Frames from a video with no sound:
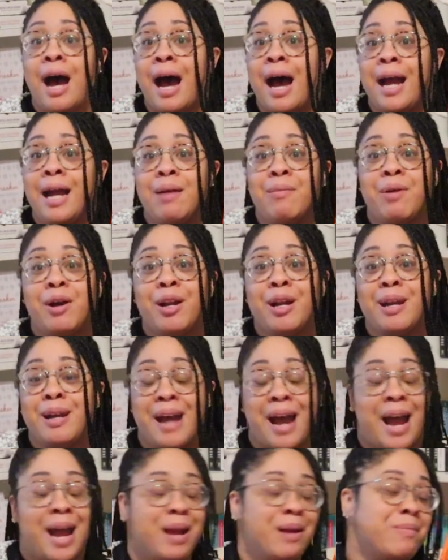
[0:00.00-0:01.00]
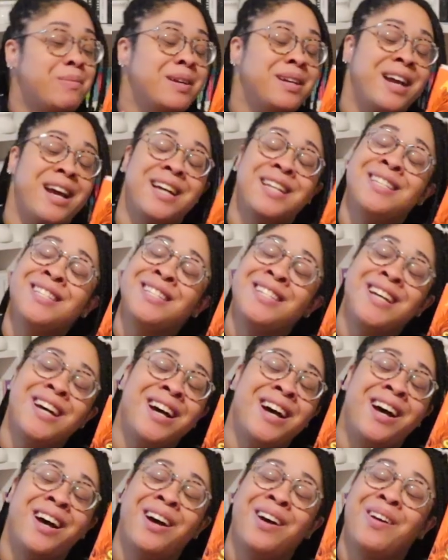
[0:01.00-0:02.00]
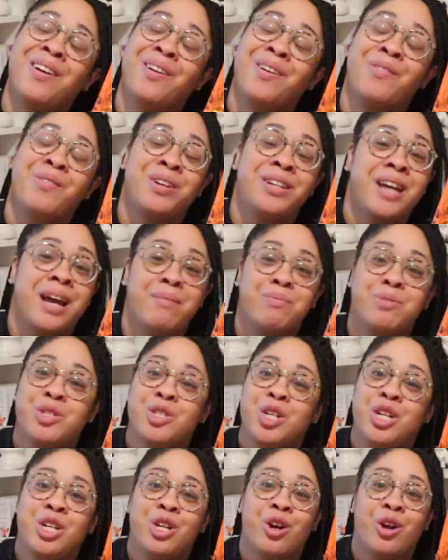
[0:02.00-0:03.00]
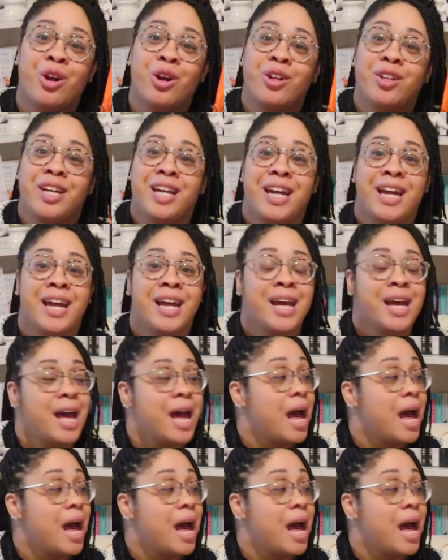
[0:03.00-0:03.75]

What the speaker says: I am a Nesta redemption girly.